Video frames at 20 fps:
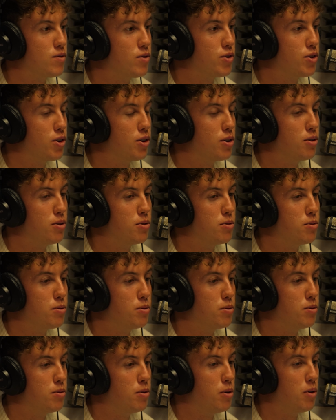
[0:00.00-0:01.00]
So
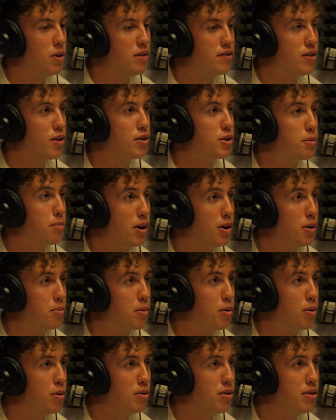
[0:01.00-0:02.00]
we've flown to
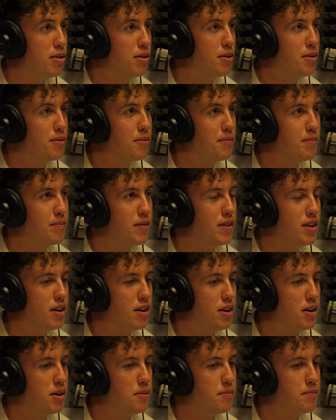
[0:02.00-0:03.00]
Perranporth,
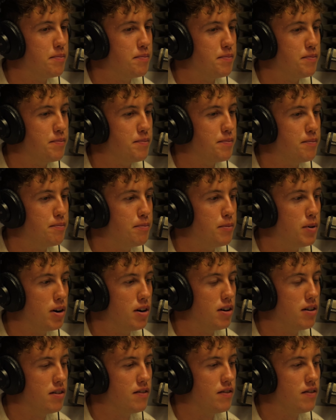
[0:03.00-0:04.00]

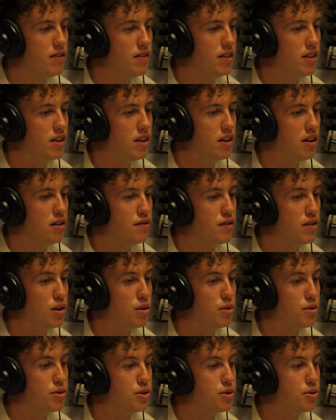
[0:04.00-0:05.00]
but I've
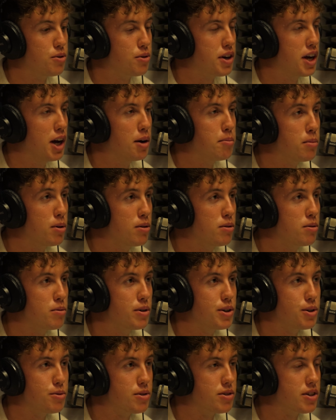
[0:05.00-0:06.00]
flown to Kemble,
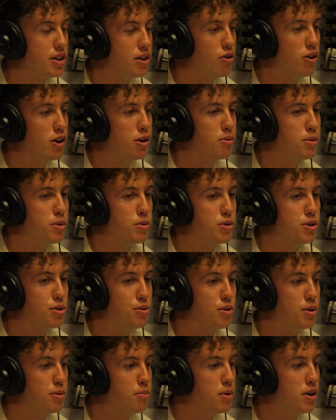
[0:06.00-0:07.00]
which was incredible
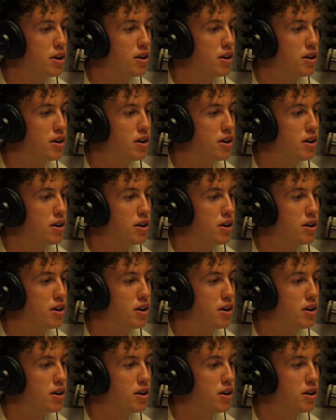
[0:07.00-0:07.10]
during